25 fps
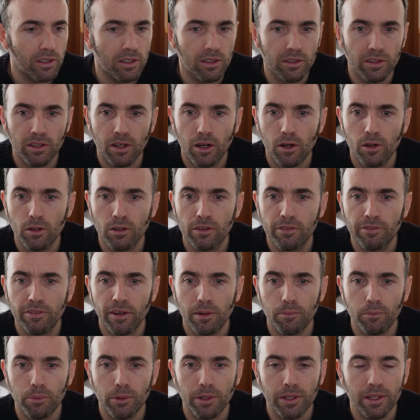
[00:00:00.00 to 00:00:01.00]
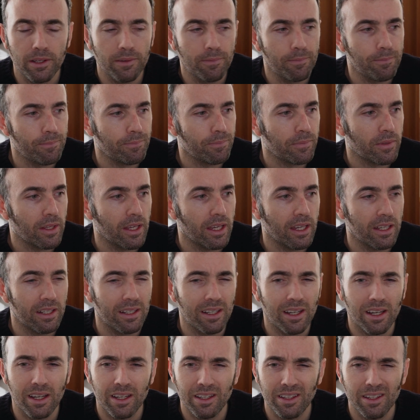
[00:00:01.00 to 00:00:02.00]
got the whole of February,
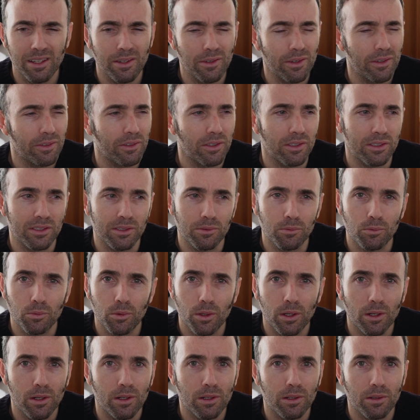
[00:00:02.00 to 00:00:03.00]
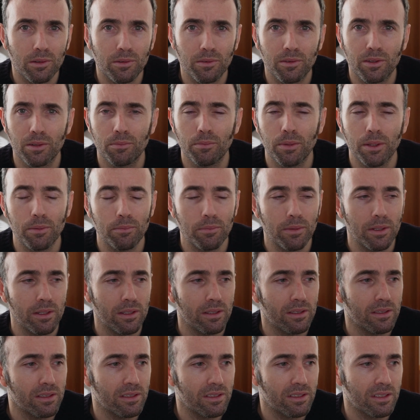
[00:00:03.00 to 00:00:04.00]
and I know I've got some work
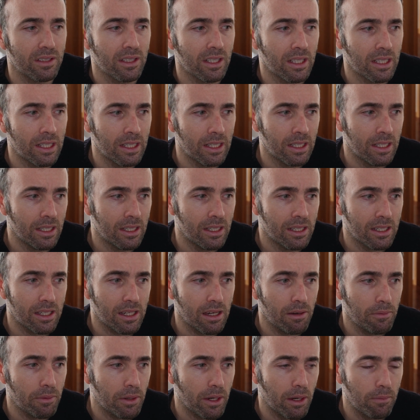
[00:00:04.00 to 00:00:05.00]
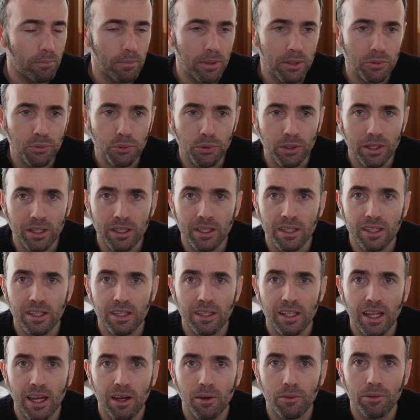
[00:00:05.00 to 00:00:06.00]
commitments coming up
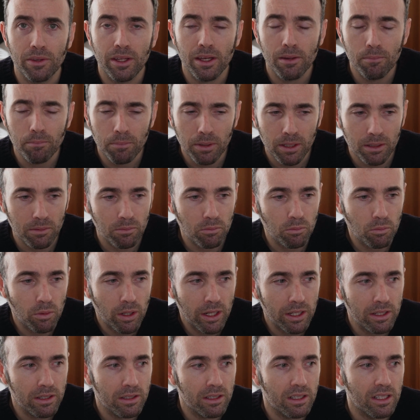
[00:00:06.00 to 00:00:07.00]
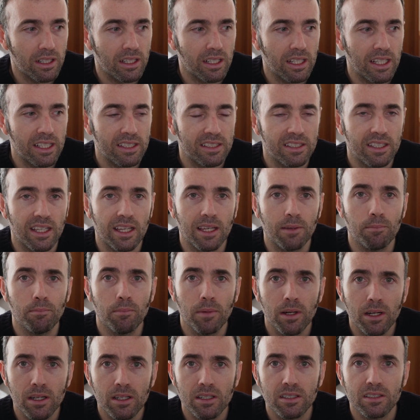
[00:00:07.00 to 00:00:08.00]
between now and then, but why not, let's say
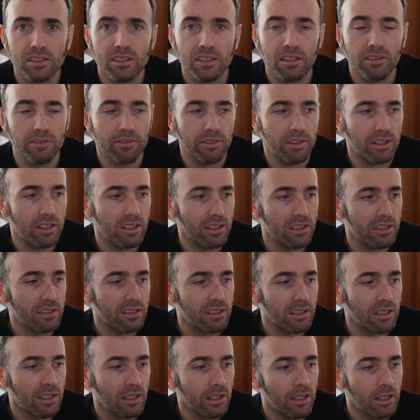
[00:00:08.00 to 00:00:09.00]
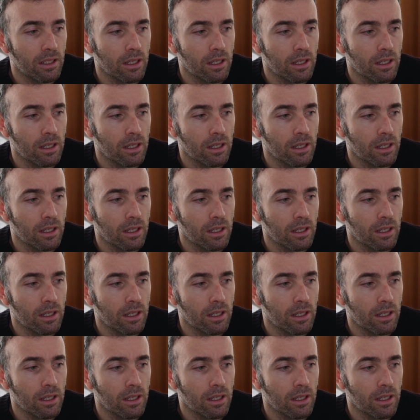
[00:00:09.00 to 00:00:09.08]
March the 1st,